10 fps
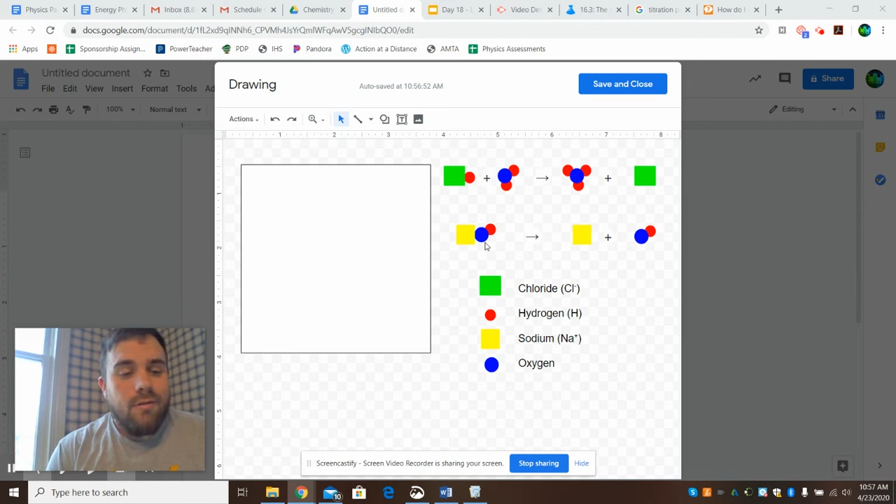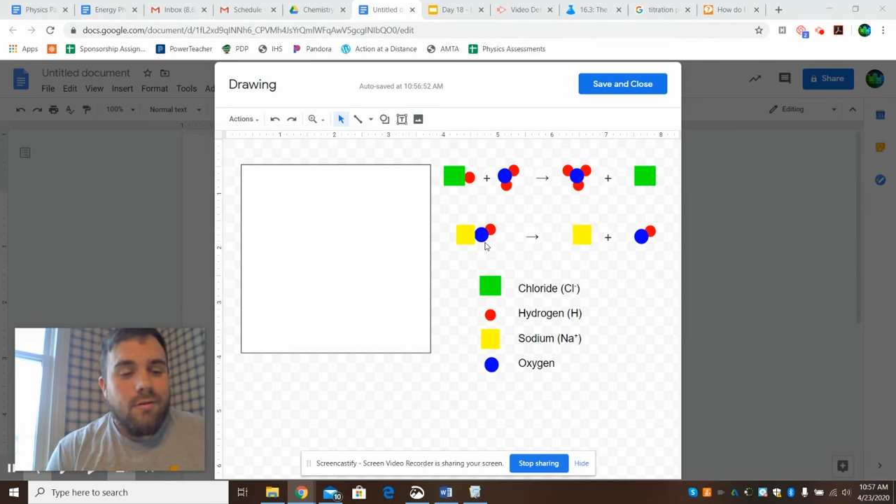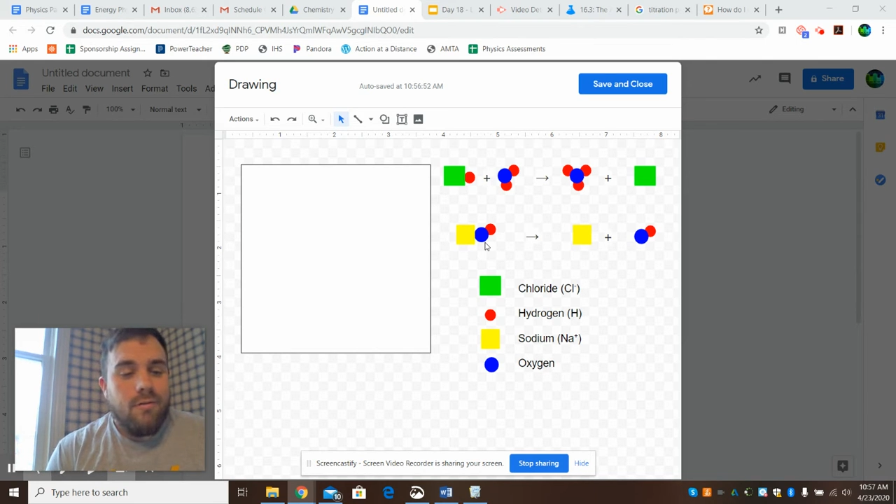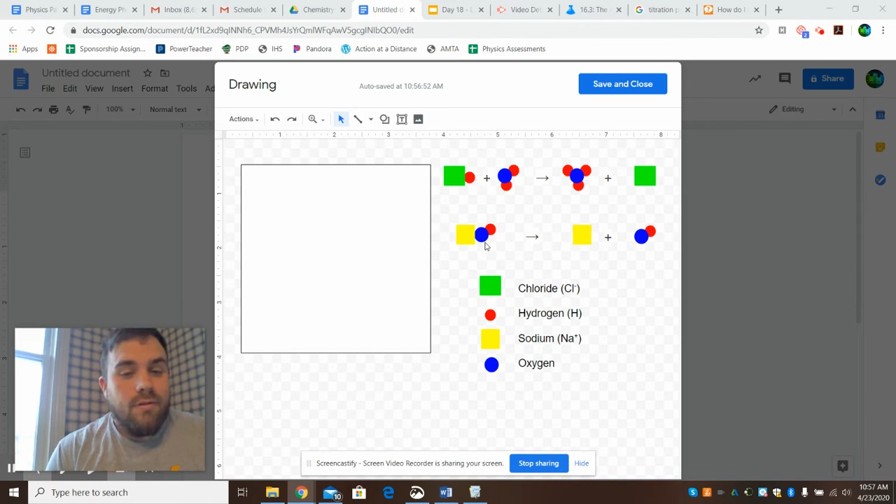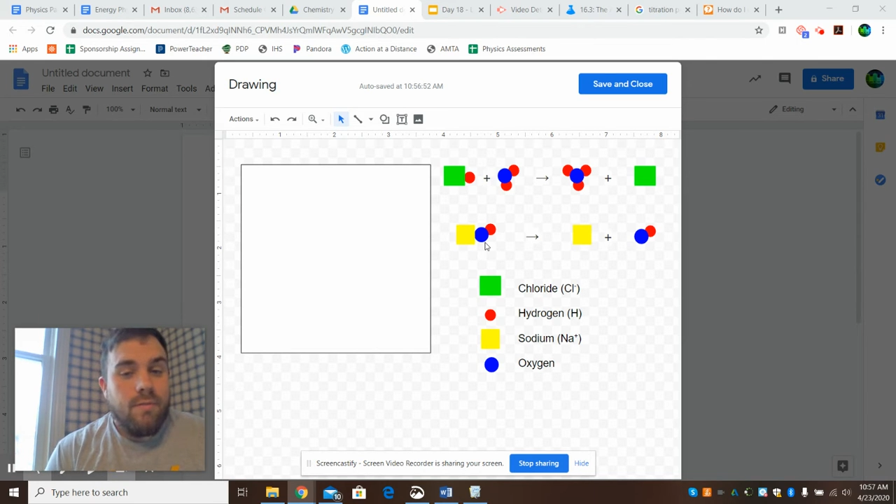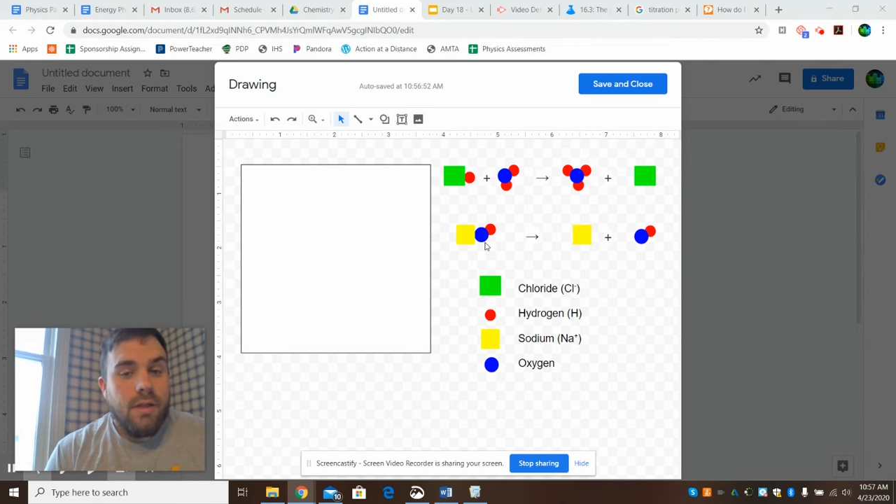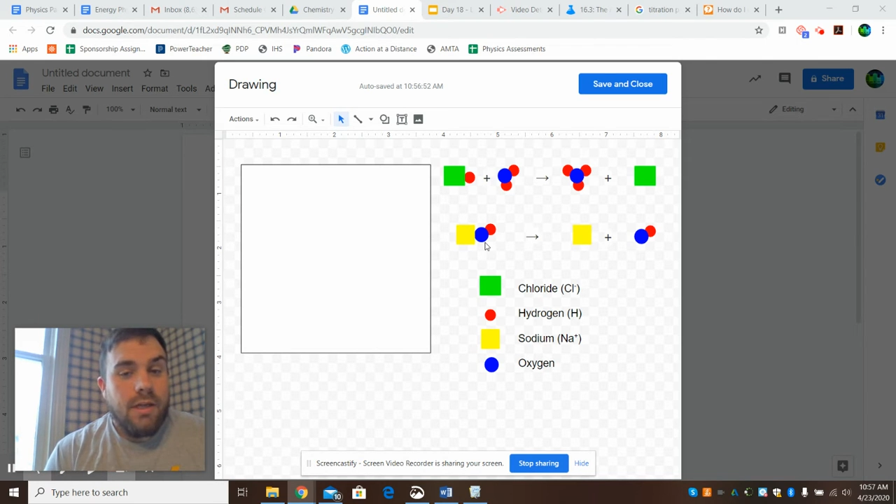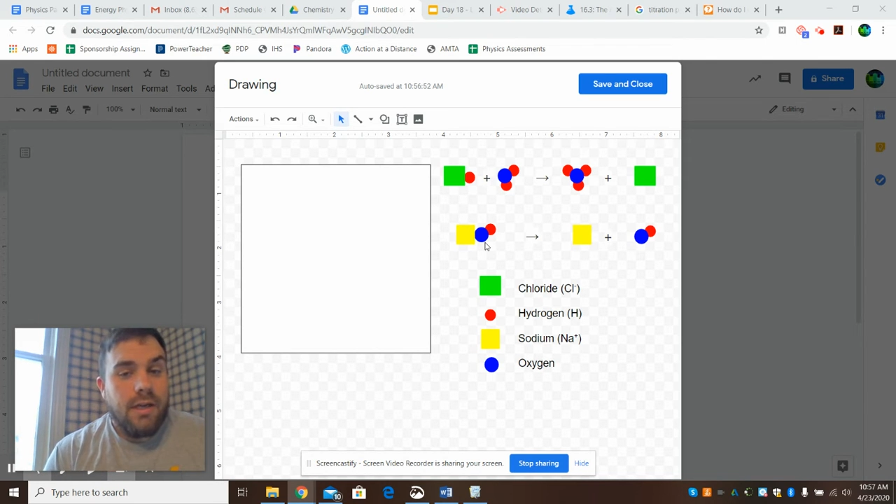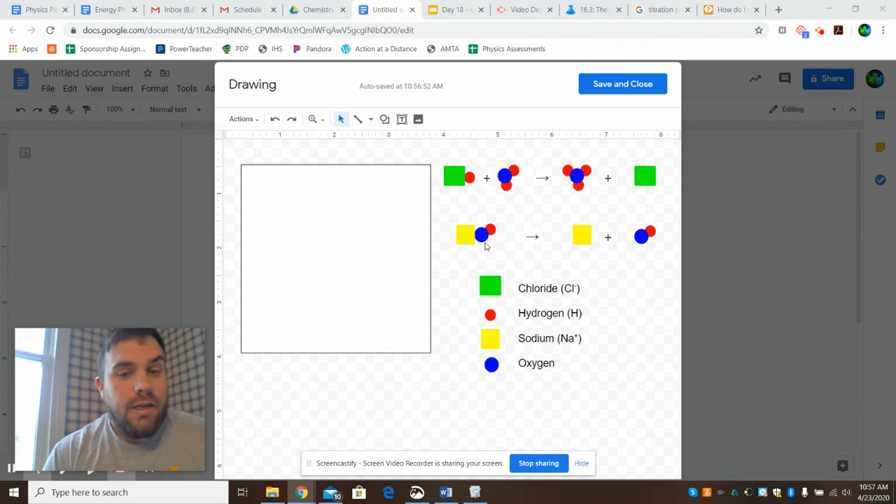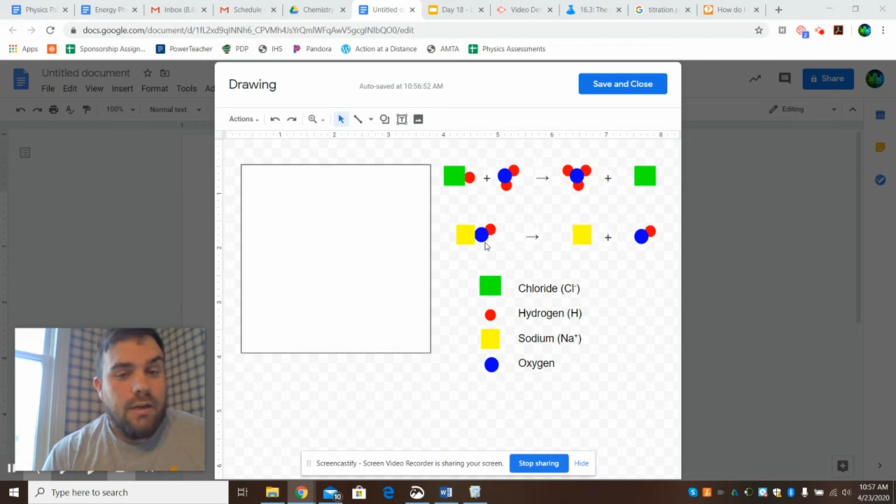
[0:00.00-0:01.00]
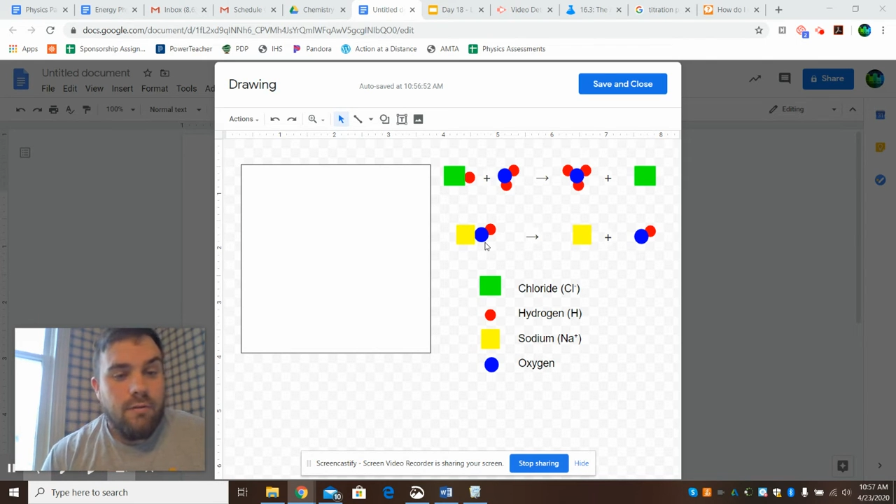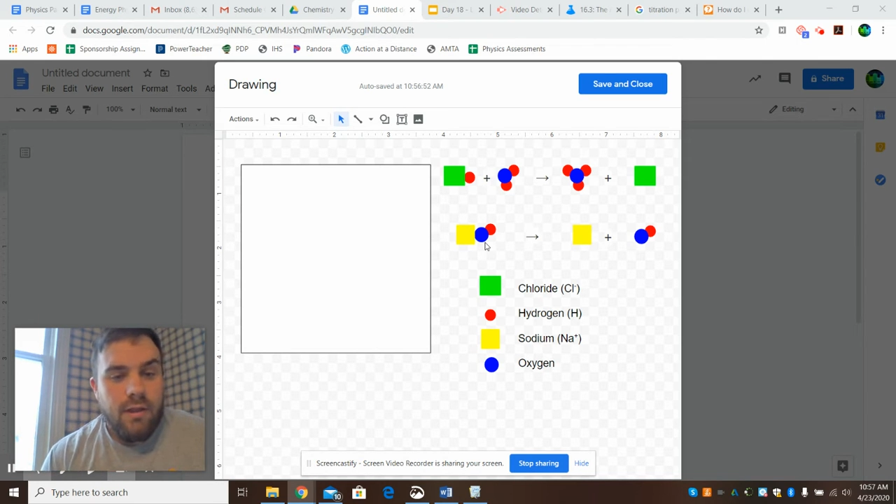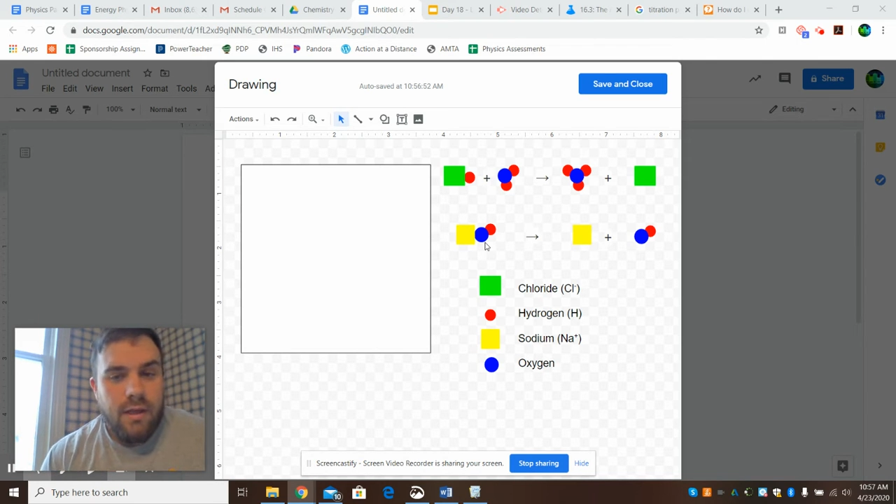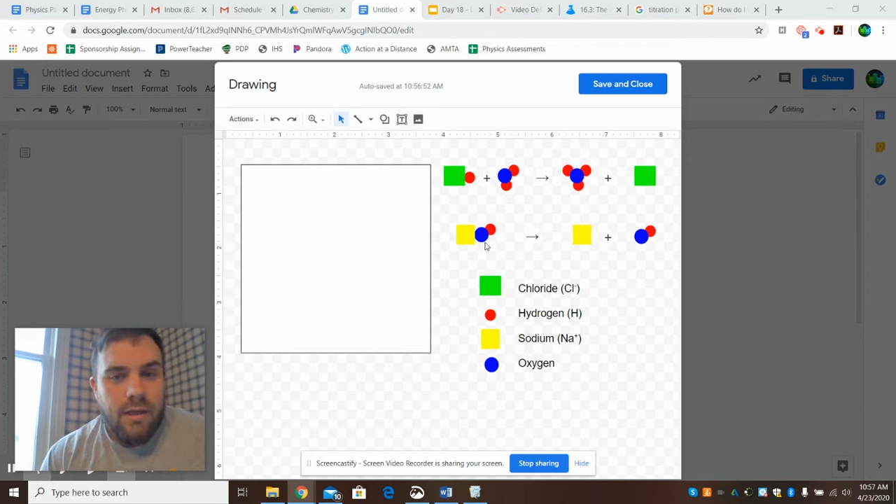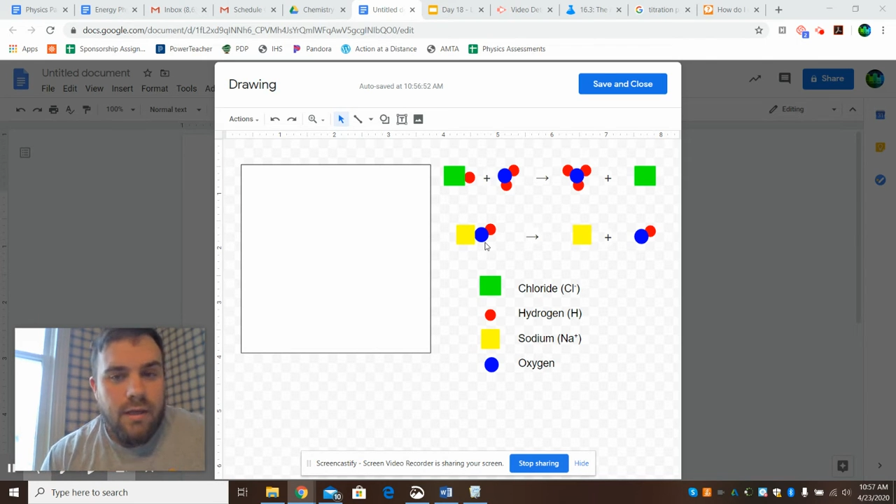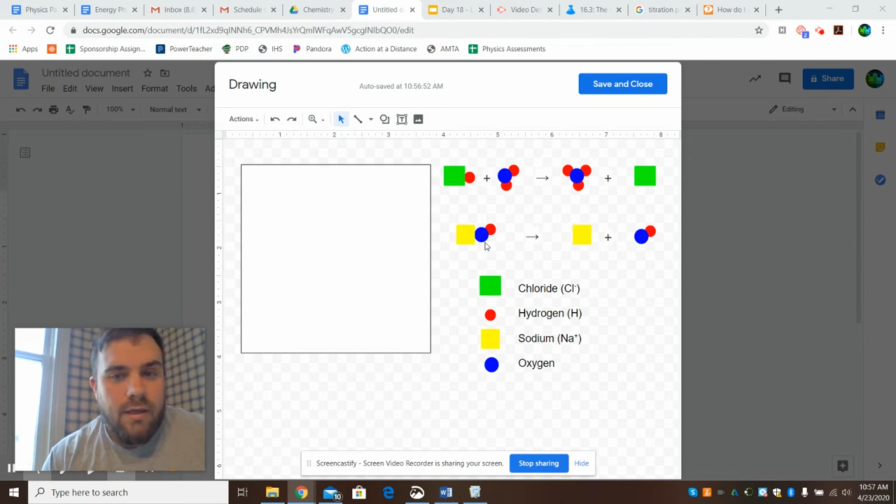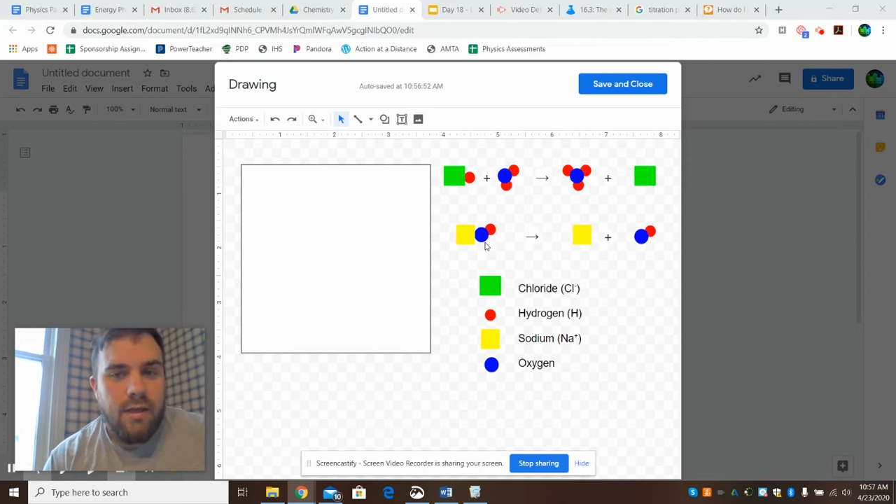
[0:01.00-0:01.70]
so it's probably going to get noisy.